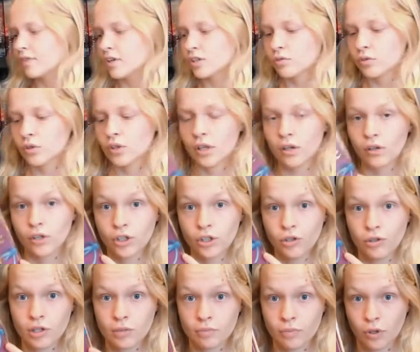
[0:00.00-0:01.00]
First of all, look how
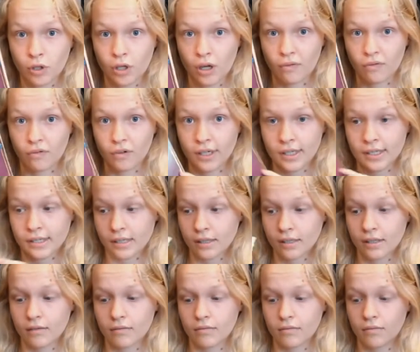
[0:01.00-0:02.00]
cute this book cover is.
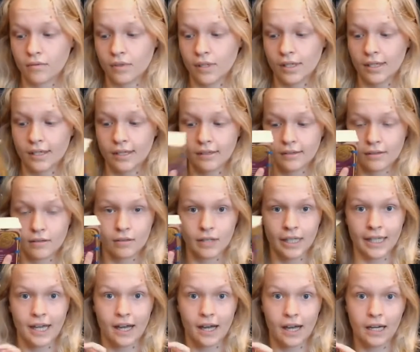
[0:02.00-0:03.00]
It,
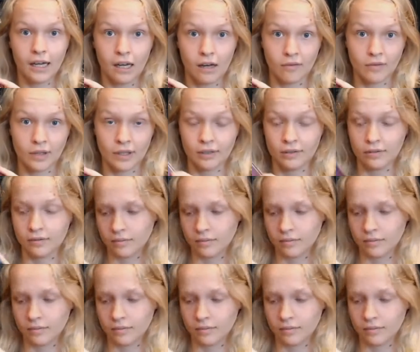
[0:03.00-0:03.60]
it, I love it.